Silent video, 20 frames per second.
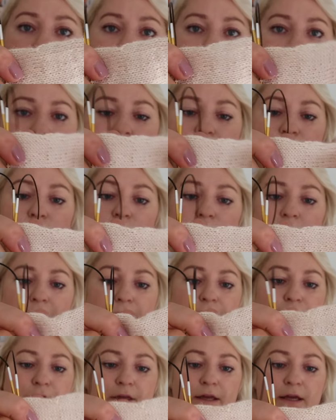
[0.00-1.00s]
it's not
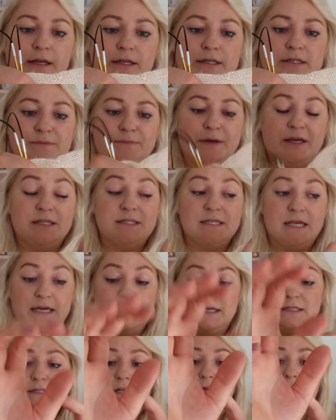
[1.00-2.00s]
like fingerless mitts, it
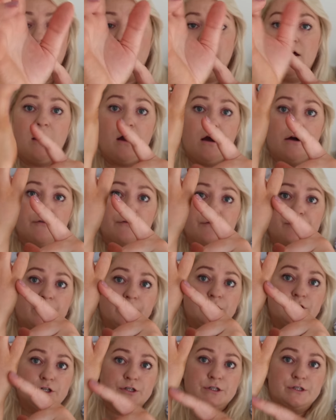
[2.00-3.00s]
is a cuff
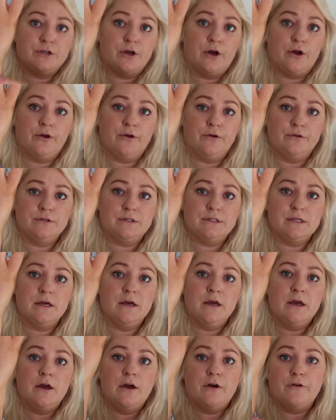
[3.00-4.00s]
that just goes
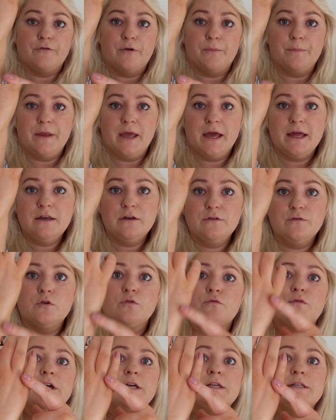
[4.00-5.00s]
from the end of your
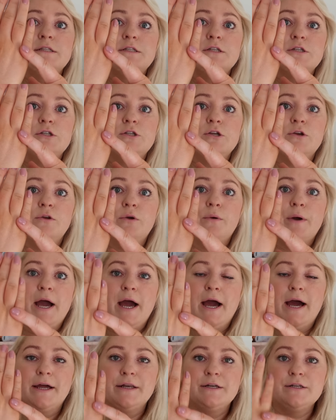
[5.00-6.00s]
wrist to your
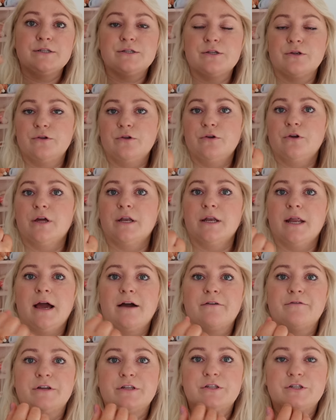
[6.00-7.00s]
hand, so you can
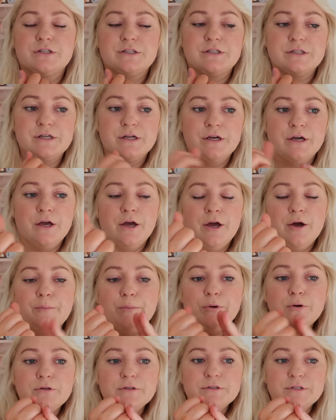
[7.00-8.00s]
have it just
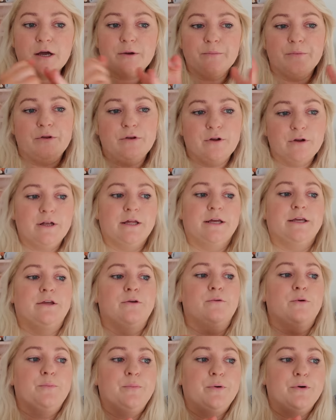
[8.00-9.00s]
pulled up, you know, like
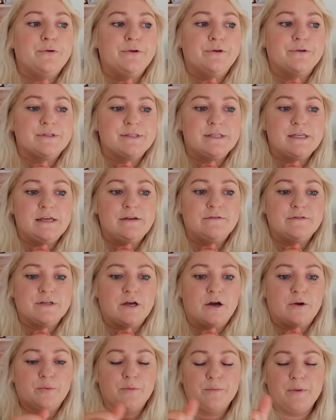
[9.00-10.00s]
you would pull your sleeves
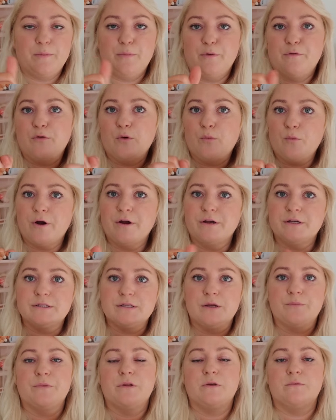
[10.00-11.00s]
up. Maybe if you're wearing
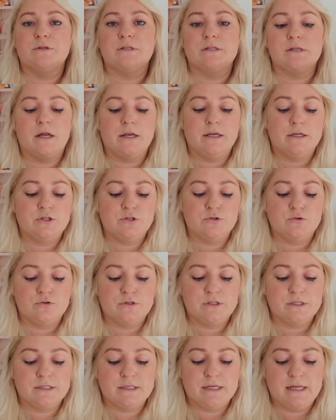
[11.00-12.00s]
something with slightly
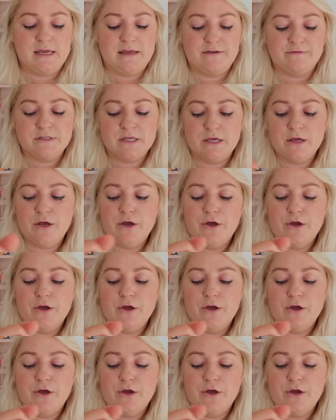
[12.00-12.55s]
shorter sleeves,